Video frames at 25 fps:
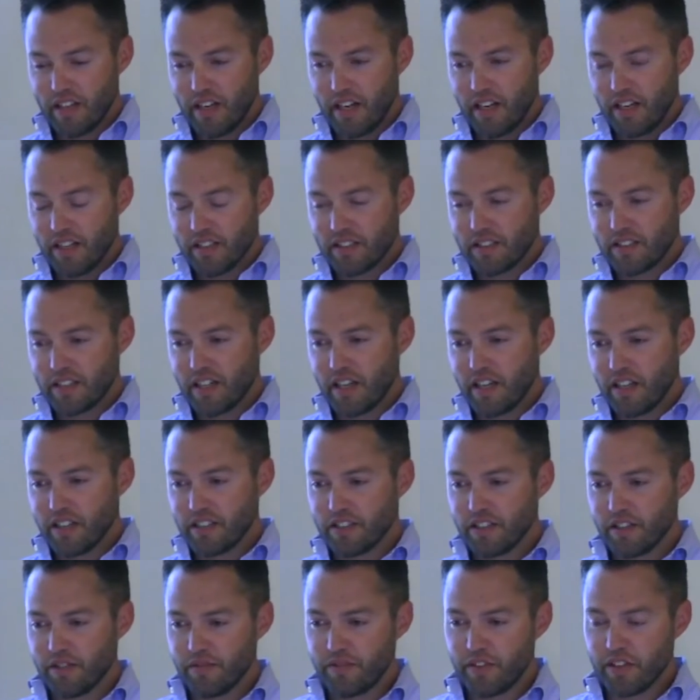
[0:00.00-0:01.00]
and it
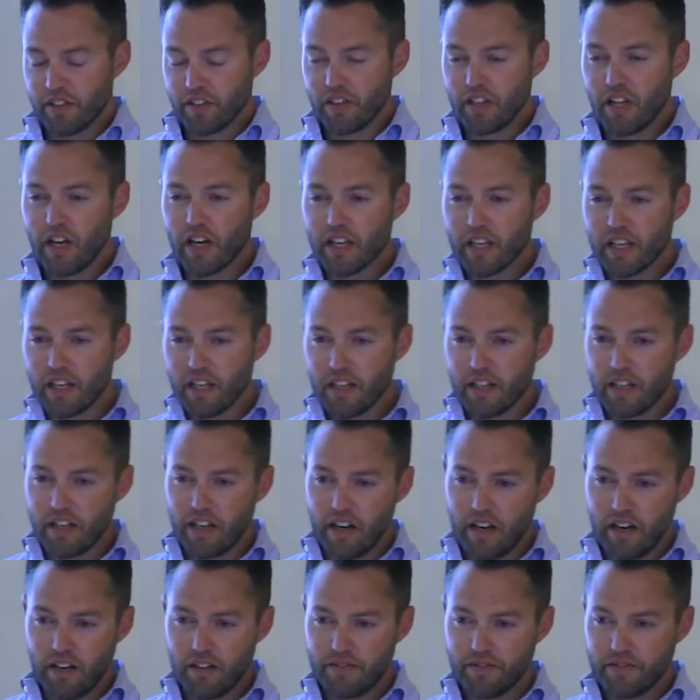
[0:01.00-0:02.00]
says, if you're lucky
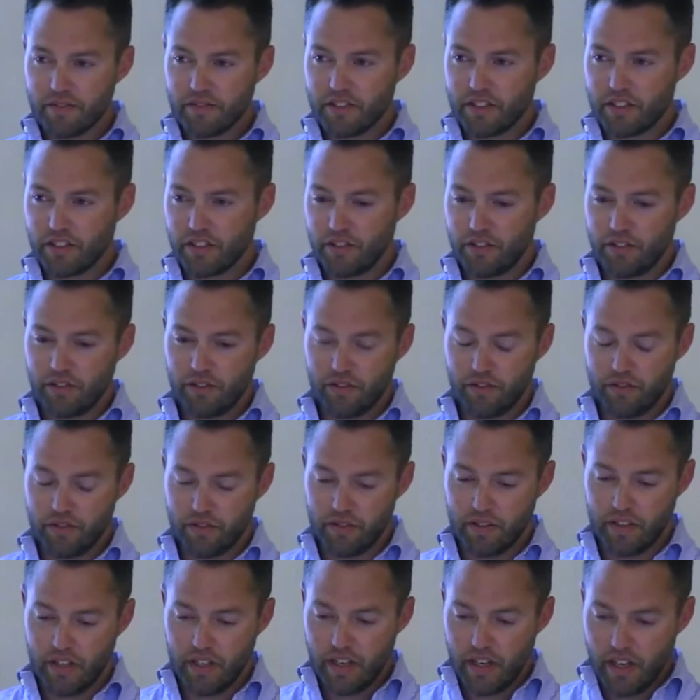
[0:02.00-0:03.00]
enough
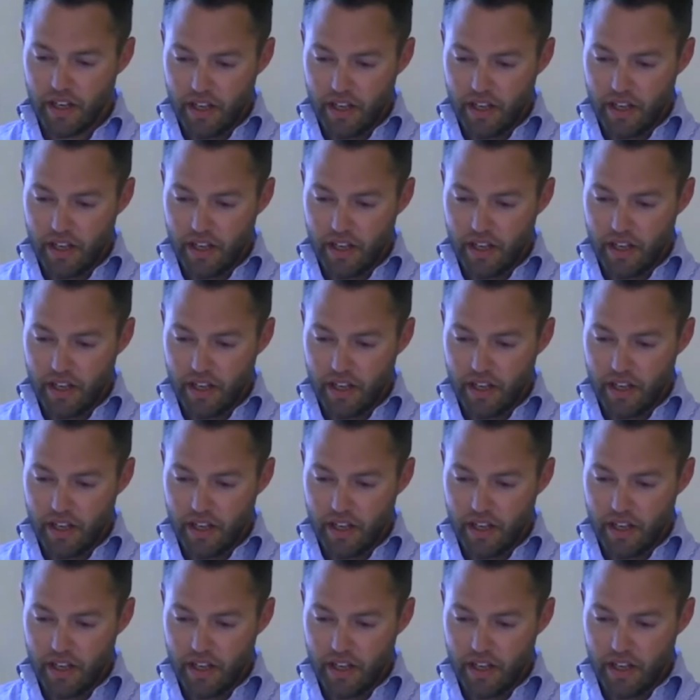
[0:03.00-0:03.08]
to